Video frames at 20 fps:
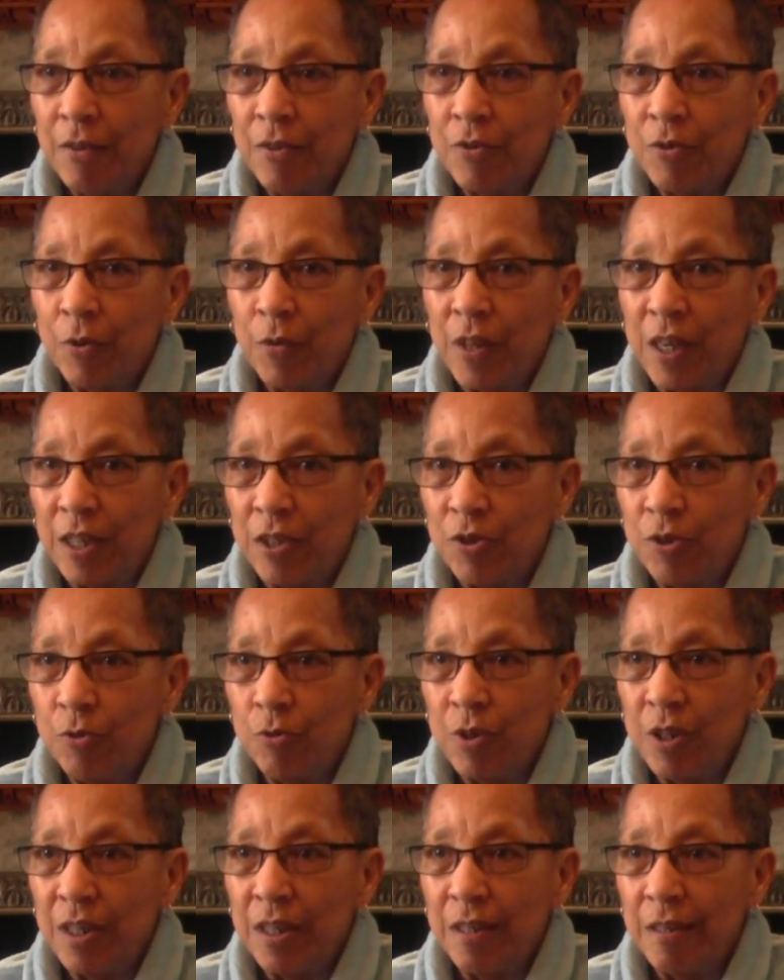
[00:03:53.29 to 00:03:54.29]
so that
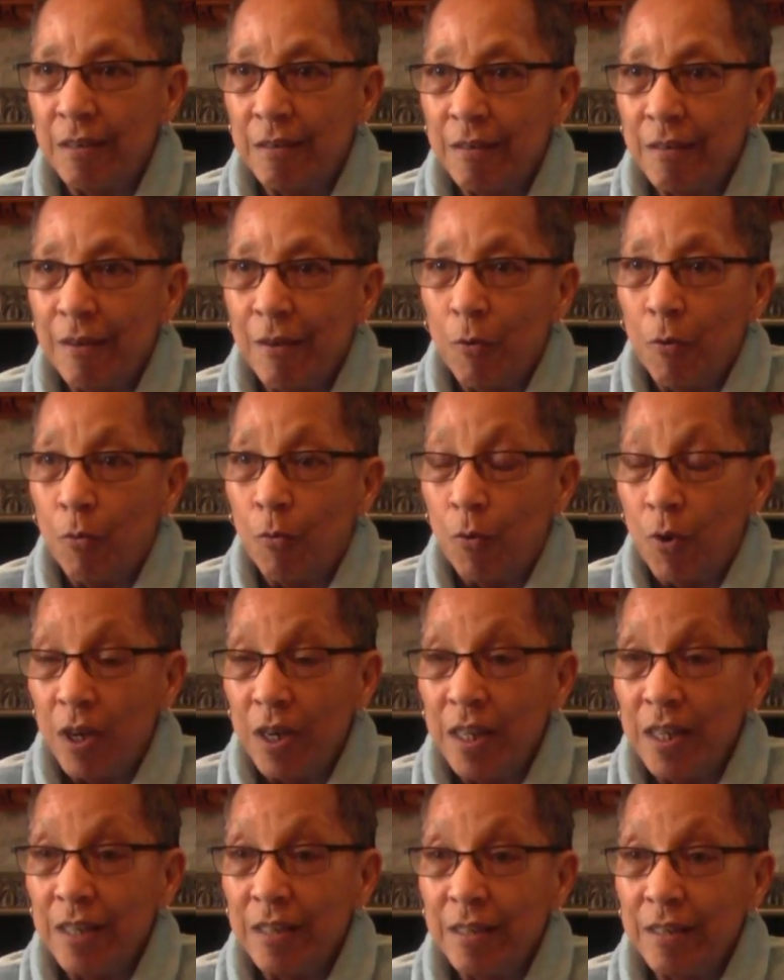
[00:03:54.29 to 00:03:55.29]
you didn't
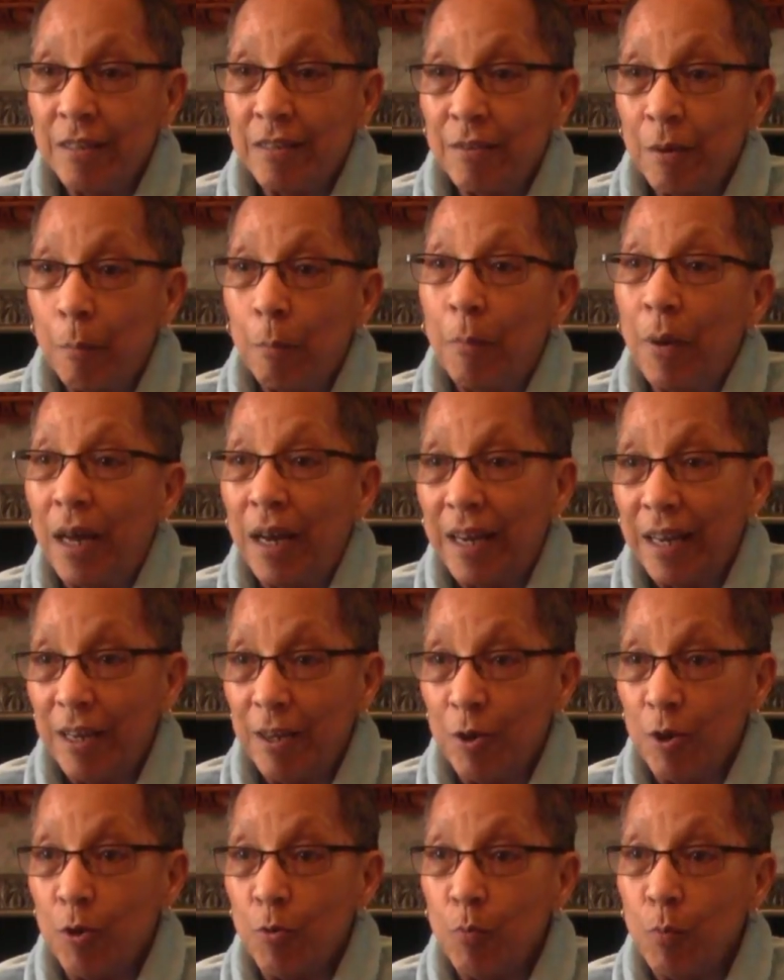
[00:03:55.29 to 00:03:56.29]
run into
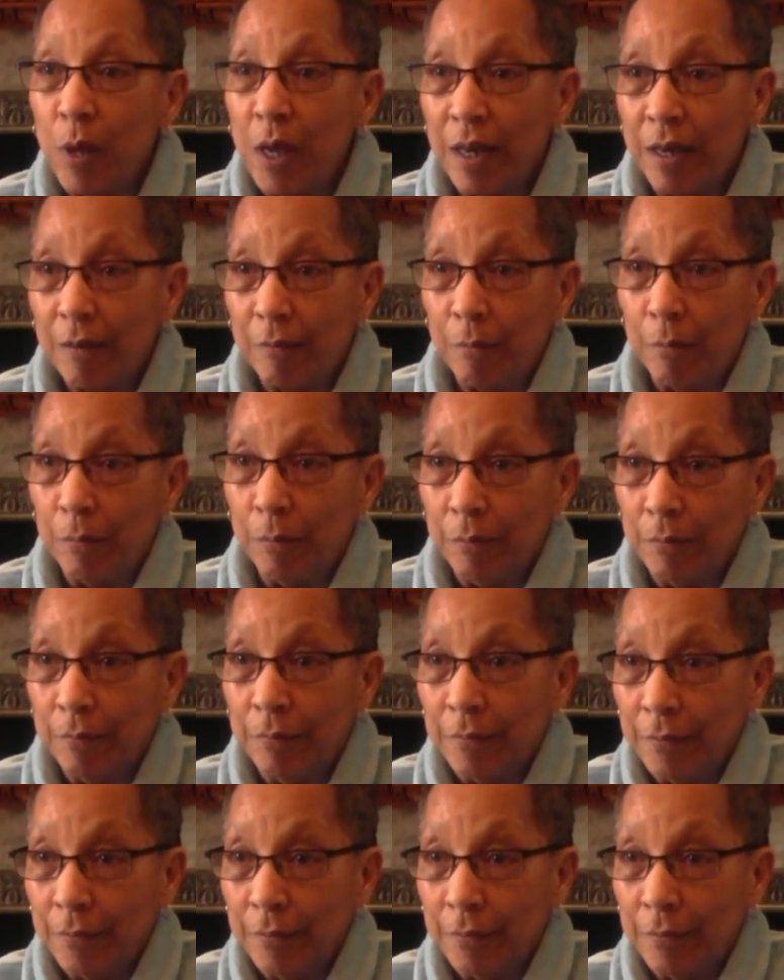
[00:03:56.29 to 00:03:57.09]
somebody and you met them